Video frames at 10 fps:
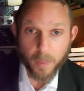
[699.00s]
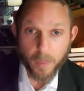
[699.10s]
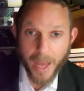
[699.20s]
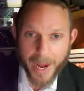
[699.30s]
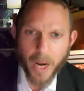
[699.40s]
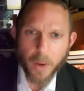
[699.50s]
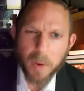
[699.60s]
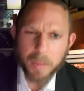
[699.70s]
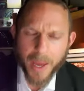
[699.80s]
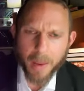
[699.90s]
And how do we
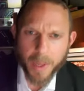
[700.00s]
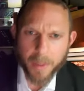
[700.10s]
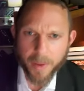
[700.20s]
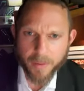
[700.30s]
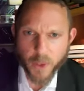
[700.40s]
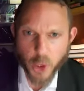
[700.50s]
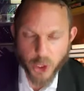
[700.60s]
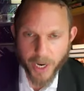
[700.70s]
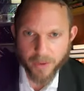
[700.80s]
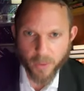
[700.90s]
become people of
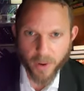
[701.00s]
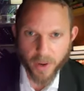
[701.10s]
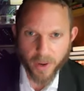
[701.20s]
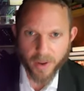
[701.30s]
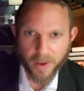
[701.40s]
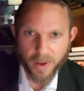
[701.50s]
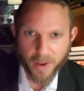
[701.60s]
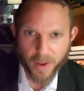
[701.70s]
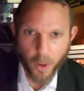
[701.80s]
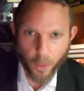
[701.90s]
trajectory
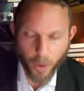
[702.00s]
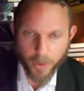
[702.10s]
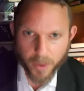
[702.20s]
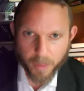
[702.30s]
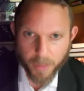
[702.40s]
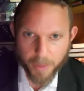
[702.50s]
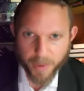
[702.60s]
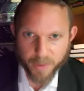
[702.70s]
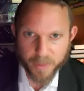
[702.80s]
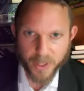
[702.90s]
rather than people
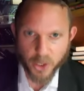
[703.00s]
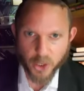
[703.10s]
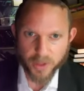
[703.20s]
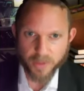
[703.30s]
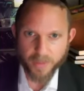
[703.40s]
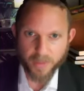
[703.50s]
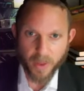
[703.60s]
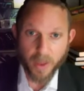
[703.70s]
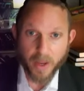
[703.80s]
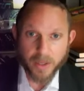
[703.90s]
of position?
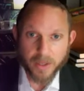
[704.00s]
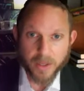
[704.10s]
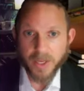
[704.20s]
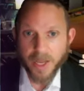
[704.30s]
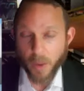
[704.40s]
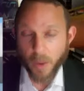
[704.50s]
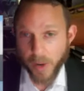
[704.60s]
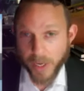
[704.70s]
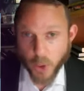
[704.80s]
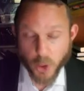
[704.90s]
To this end, I want to
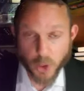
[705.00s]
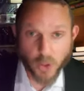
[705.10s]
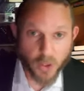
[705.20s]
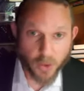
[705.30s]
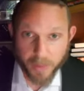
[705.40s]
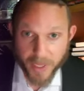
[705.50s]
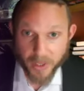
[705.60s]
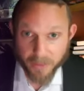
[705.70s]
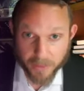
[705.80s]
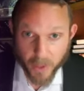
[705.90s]
introduce you to a piece
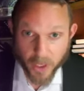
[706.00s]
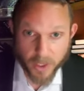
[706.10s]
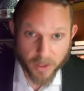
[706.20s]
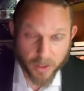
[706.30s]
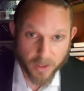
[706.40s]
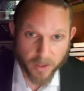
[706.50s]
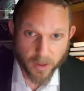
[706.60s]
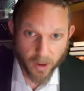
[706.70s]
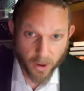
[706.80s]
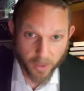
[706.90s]
of Reb Nosson
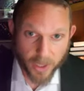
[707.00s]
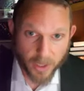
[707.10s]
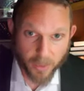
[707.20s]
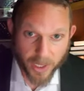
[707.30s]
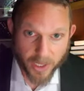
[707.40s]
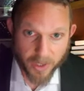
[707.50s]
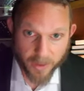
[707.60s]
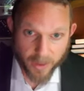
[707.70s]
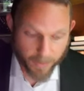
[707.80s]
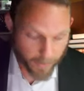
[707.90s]
Breslover,
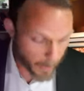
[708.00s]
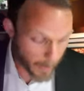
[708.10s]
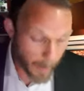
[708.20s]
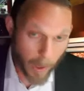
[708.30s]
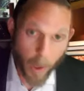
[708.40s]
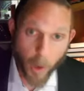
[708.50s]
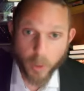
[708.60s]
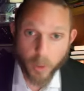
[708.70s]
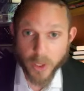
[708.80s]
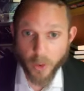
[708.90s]
who
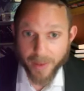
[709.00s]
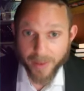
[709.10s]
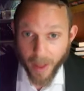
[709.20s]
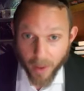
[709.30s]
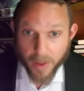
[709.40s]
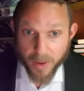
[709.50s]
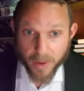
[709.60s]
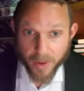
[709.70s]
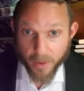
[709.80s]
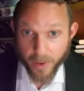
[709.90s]
was the great Talmud,
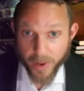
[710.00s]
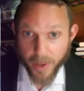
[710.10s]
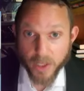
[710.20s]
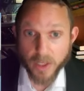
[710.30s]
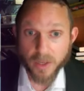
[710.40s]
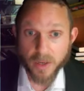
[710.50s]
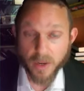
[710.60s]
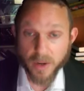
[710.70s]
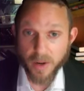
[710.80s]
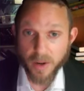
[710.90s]
great Chassid
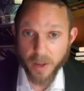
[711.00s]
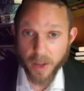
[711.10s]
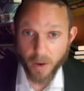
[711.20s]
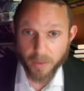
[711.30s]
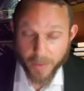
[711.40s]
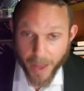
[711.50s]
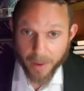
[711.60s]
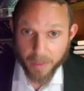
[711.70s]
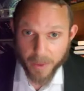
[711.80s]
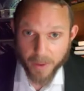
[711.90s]
of Nachman.